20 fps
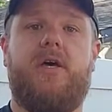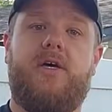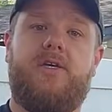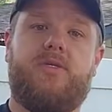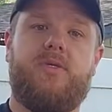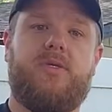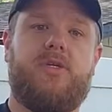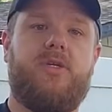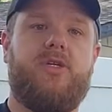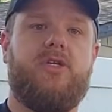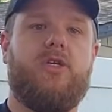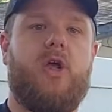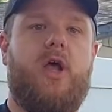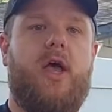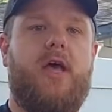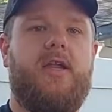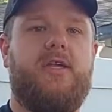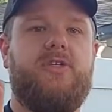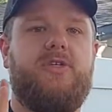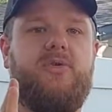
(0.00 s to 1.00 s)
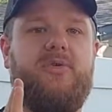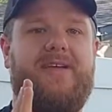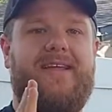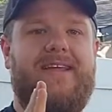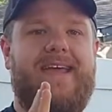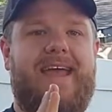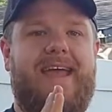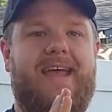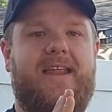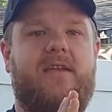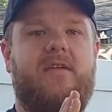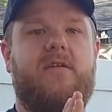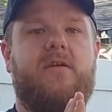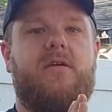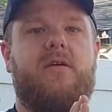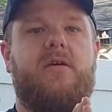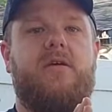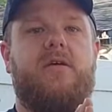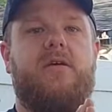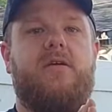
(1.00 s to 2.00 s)
So it's gonna try to do it again,
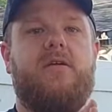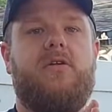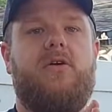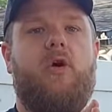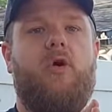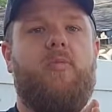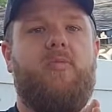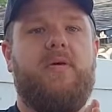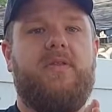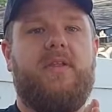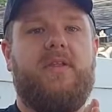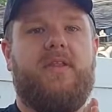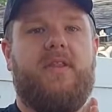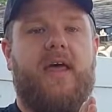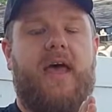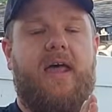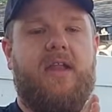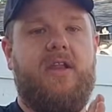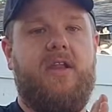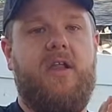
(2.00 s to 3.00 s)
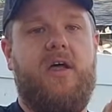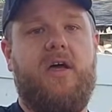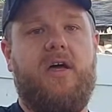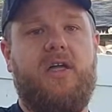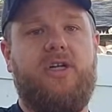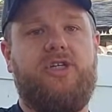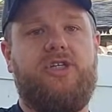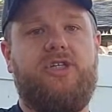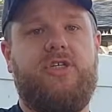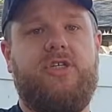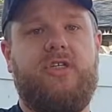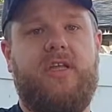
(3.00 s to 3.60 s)
hoping that that nudge